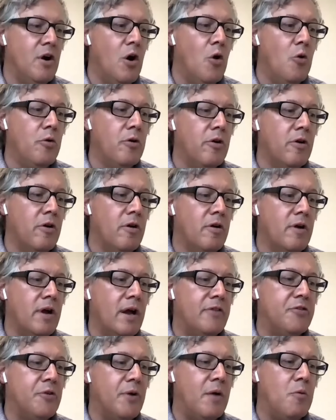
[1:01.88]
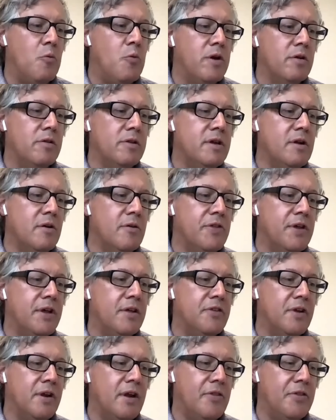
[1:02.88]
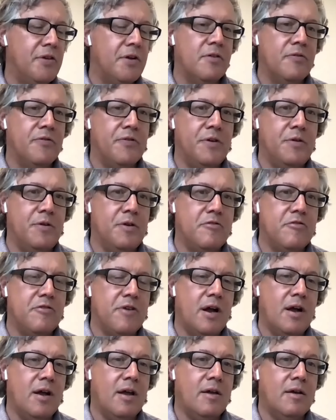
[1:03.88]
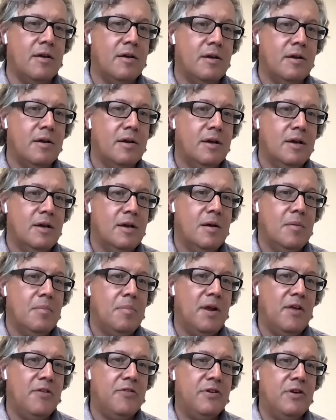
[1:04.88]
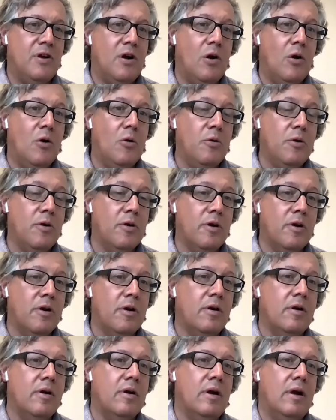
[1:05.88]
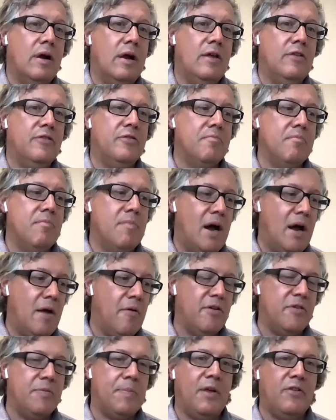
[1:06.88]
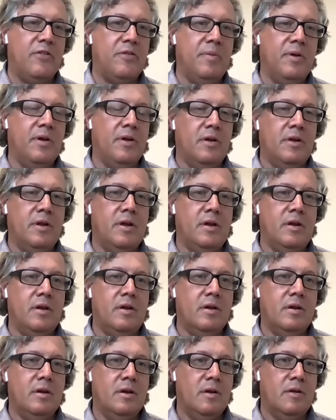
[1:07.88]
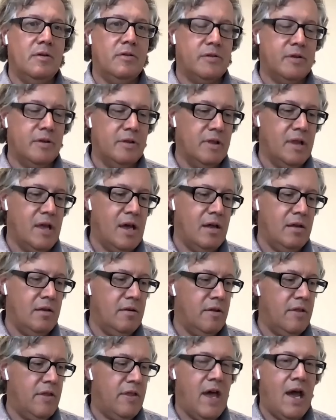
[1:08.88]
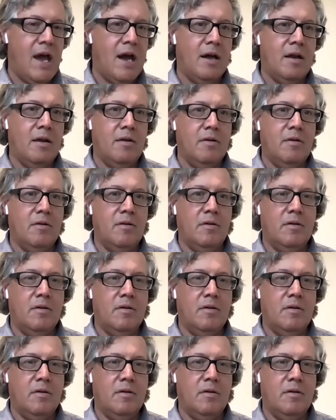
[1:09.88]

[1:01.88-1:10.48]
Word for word: know. an owner, so I really don't think it's unethical for you to try. But as an owner, it's my responsibility to let that